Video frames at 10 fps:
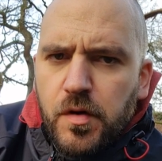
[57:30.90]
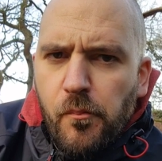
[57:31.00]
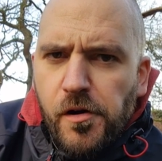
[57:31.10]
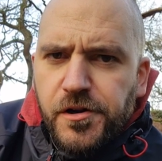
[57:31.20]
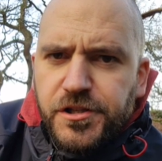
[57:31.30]

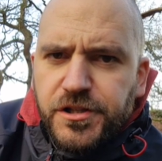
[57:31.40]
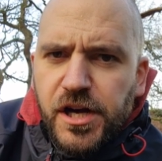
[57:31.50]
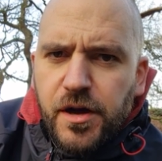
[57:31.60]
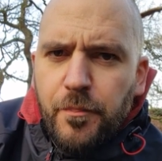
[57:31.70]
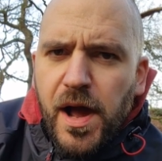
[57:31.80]
Put it in
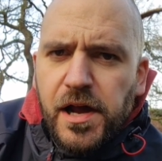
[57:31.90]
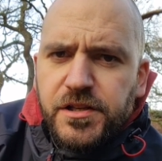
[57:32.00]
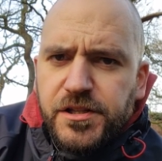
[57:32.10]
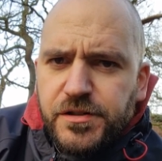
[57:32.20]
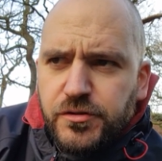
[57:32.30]
like a pack
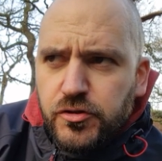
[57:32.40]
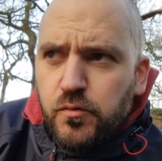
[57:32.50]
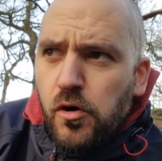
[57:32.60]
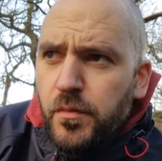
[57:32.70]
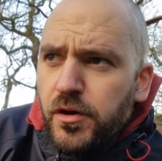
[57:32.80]
and then just
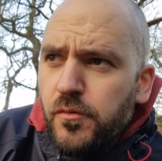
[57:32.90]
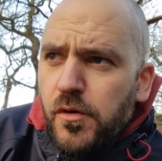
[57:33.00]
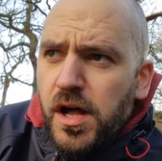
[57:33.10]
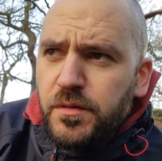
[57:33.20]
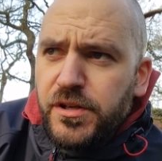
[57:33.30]
warm it up
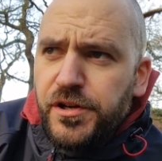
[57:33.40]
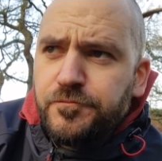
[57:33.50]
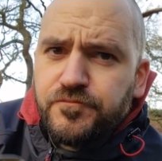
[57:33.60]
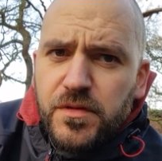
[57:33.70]
while I'm here.